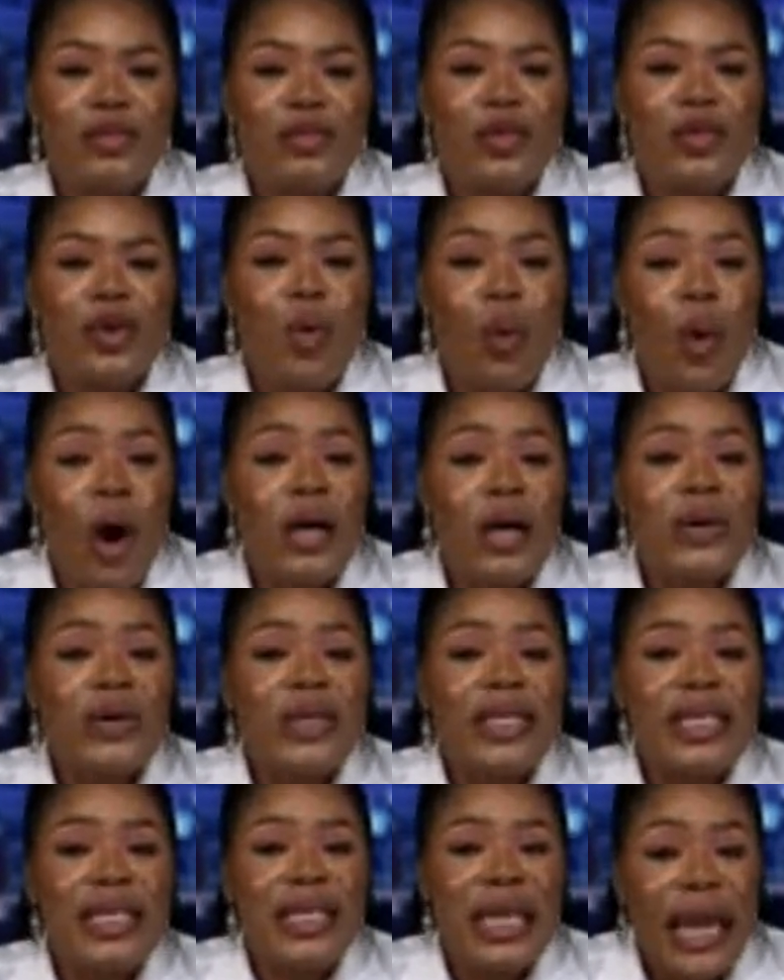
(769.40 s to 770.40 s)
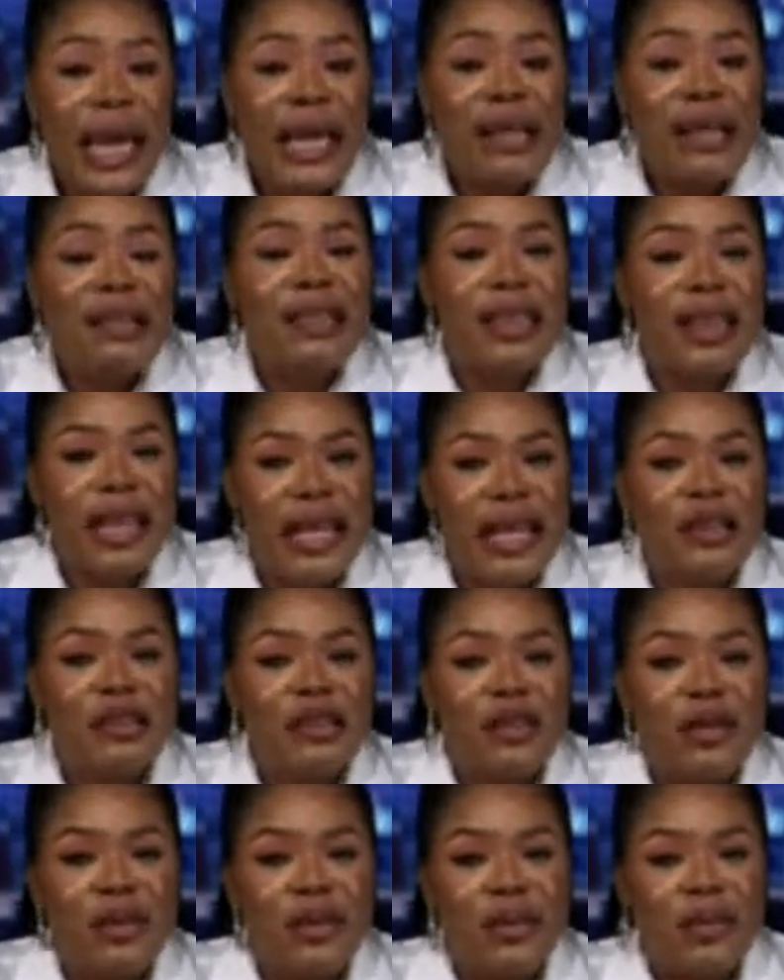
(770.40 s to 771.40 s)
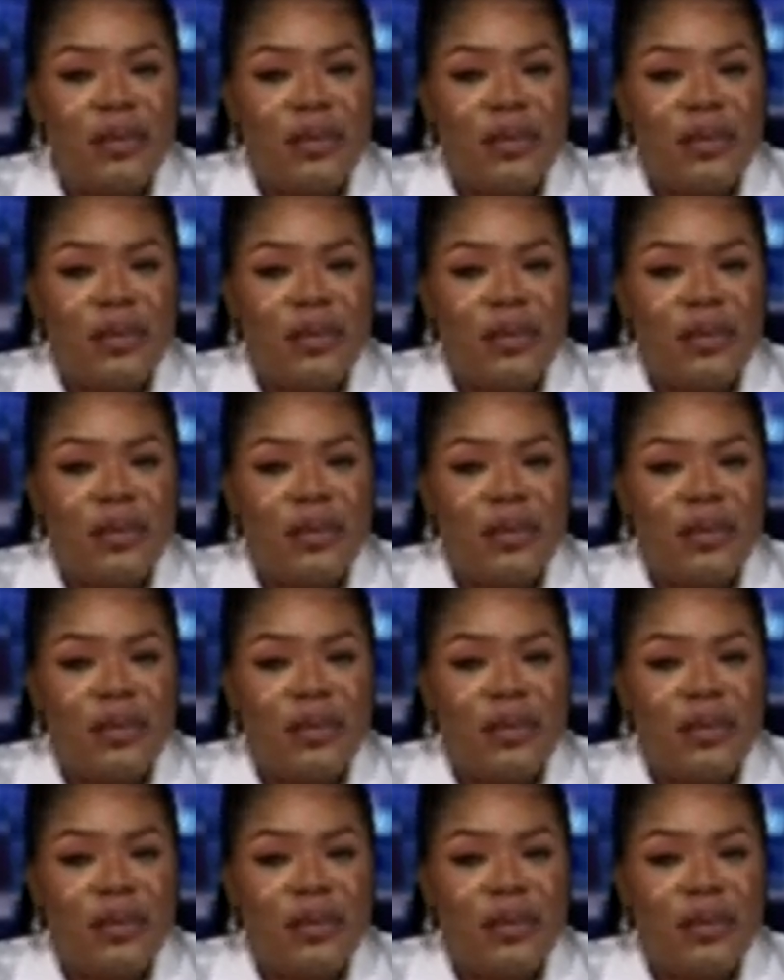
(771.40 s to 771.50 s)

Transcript: What could it lead to?